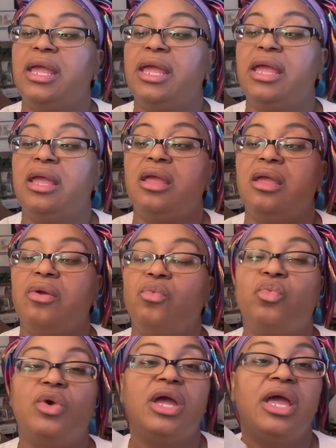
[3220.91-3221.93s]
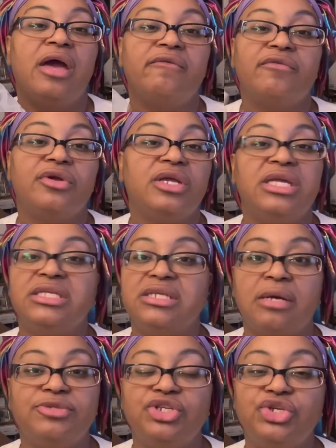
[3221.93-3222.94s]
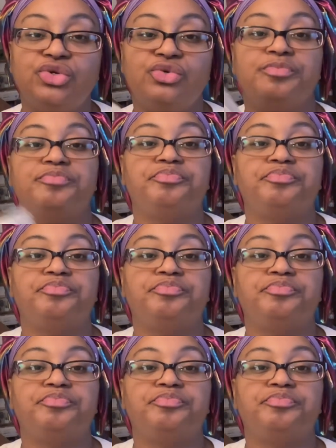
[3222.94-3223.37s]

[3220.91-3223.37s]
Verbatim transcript: And whatever, it's up to you.